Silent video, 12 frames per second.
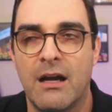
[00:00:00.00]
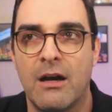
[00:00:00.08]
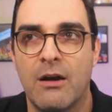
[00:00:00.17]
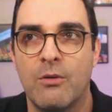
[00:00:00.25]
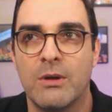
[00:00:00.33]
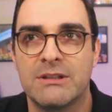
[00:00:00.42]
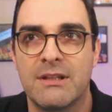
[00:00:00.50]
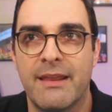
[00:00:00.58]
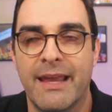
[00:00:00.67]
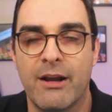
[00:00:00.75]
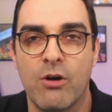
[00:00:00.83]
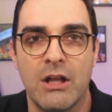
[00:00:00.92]
uh, what
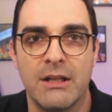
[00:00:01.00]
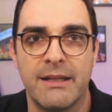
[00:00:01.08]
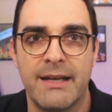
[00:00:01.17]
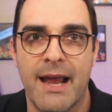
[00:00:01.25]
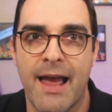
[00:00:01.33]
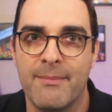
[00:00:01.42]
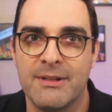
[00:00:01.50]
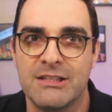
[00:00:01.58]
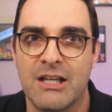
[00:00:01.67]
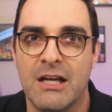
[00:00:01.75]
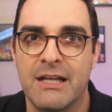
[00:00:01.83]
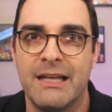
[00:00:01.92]
they call an
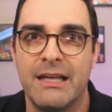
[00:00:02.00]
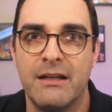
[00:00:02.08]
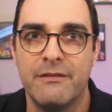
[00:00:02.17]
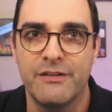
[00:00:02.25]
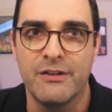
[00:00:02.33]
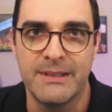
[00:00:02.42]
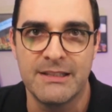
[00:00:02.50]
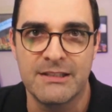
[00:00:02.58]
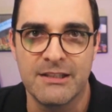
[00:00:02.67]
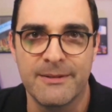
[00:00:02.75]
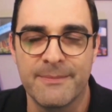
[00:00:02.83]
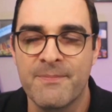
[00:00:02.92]
Amazon
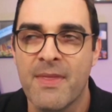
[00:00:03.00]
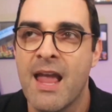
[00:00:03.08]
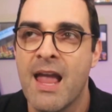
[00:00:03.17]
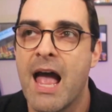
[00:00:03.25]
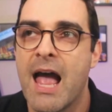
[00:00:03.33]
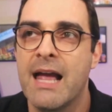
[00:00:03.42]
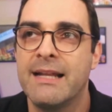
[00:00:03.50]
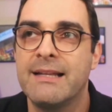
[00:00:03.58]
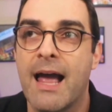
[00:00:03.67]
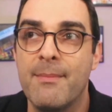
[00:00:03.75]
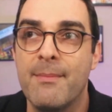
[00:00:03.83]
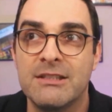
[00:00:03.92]
influencer. And
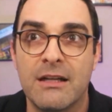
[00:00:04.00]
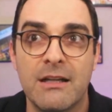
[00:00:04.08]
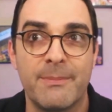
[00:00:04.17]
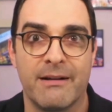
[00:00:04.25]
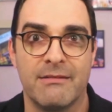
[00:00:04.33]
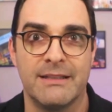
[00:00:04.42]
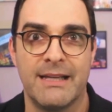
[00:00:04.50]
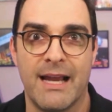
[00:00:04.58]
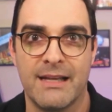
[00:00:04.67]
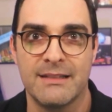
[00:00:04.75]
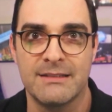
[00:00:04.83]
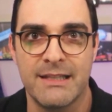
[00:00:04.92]
Amazon apparently
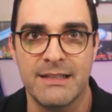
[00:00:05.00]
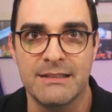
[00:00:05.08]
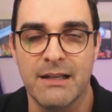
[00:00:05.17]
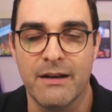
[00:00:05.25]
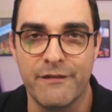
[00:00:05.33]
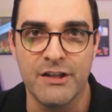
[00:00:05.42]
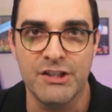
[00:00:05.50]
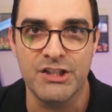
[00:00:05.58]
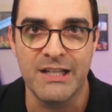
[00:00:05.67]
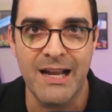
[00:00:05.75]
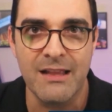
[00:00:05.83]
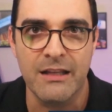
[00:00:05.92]
has this
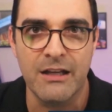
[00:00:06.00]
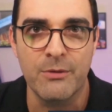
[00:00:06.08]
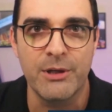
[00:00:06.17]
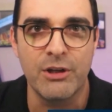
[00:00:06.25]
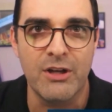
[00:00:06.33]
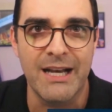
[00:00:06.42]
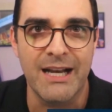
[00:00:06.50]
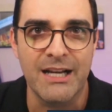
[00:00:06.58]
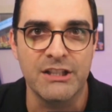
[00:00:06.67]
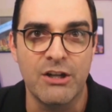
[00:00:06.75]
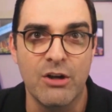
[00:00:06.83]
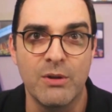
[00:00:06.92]
functionality where you can
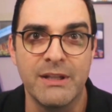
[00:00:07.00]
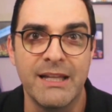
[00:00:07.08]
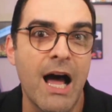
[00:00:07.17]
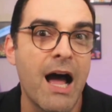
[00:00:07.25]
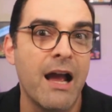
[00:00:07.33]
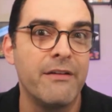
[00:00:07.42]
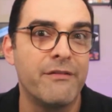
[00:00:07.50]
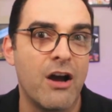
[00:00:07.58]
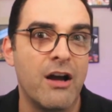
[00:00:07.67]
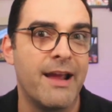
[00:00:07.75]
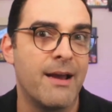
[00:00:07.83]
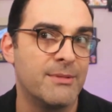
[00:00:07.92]
actually go live
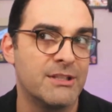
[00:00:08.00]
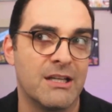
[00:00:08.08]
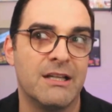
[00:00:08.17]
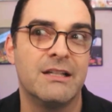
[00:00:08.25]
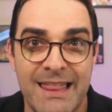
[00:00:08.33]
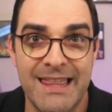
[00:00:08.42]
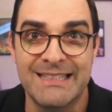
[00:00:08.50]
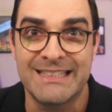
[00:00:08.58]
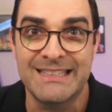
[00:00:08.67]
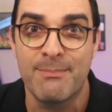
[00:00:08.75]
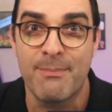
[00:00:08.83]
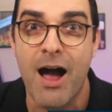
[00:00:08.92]
on Amazon. This
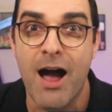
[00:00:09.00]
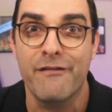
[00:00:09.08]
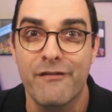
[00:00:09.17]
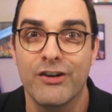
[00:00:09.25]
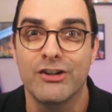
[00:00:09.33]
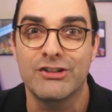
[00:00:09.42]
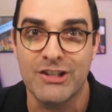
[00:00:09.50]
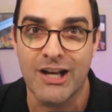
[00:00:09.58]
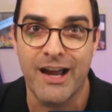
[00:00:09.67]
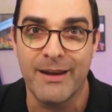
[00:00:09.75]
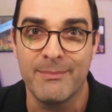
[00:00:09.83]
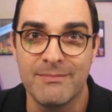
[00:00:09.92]
is my first
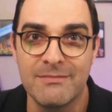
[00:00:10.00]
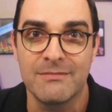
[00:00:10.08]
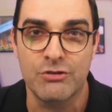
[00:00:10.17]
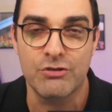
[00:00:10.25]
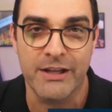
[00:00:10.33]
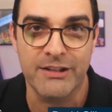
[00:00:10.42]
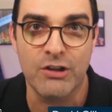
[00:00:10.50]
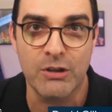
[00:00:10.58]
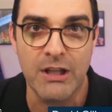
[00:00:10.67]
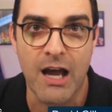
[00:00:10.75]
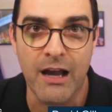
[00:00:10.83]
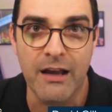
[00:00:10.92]
time trying to go
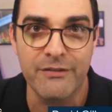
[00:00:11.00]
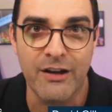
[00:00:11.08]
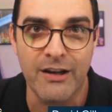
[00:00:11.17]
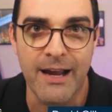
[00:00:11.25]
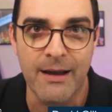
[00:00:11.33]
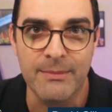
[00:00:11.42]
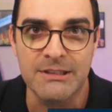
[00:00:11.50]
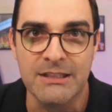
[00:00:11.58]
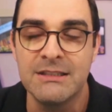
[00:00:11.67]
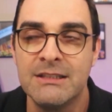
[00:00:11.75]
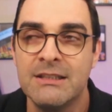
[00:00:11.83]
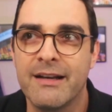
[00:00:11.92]
live on
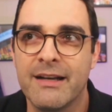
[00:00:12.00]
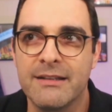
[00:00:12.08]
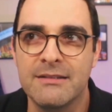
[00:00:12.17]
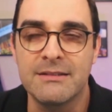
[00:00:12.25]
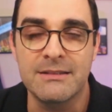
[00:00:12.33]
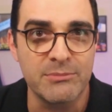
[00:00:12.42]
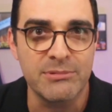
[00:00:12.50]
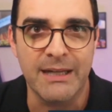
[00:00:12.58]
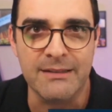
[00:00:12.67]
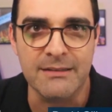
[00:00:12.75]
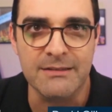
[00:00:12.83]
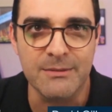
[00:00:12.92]
Amazon, and I did some
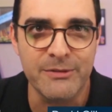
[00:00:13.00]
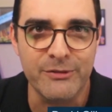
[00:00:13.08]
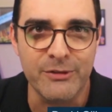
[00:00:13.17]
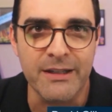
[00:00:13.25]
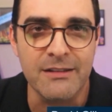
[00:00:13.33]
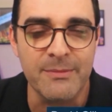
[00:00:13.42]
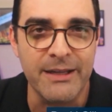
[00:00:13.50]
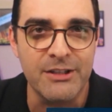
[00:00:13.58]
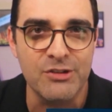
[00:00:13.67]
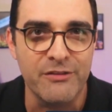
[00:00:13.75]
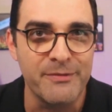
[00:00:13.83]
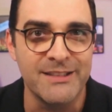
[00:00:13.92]
practicing beforehand to make
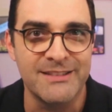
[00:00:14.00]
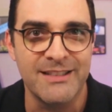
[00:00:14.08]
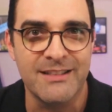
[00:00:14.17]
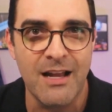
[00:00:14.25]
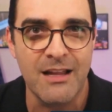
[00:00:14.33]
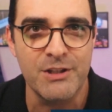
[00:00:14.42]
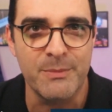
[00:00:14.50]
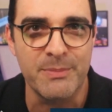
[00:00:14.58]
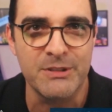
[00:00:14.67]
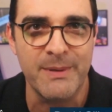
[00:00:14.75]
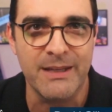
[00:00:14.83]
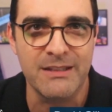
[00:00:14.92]
sure from the technology
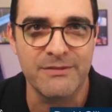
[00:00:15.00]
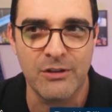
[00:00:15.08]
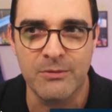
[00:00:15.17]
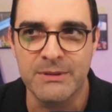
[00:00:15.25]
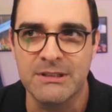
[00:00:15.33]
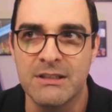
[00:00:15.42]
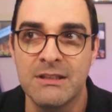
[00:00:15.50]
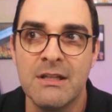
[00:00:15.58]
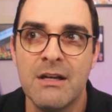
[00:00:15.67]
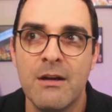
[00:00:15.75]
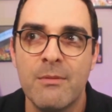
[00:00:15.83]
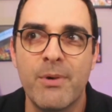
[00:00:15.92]
perspective all was good.
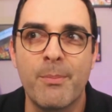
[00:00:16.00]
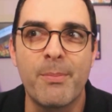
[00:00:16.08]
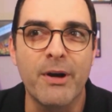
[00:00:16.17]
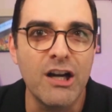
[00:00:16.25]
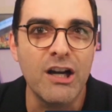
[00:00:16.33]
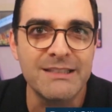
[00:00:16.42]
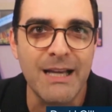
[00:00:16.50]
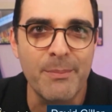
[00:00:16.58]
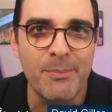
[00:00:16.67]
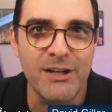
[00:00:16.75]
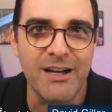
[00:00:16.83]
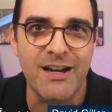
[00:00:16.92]
But because I
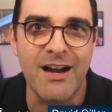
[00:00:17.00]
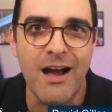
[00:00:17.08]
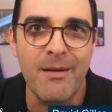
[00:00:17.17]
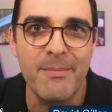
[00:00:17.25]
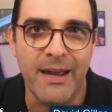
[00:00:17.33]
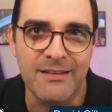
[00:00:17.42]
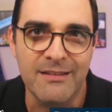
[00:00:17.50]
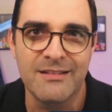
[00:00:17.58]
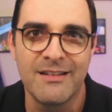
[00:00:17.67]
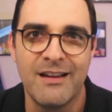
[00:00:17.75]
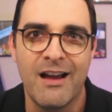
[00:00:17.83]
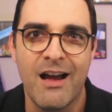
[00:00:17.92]
put a comment
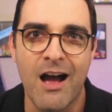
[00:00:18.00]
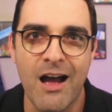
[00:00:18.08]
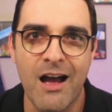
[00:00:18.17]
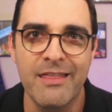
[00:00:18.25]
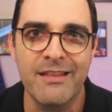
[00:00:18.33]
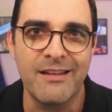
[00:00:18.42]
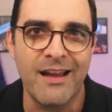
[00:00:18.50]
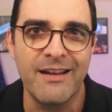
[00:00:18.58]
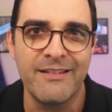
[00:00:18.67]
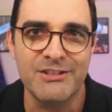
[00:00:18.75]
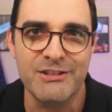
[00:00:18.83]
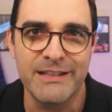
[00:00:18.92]
on the
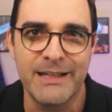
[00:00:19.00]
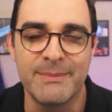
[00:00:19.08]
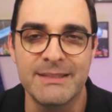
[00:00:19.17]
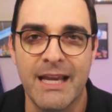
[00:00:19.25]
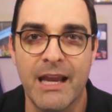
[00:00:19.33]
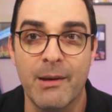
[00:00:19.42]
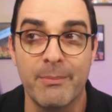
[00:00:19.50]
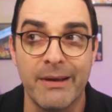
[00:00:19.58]
live stream saying,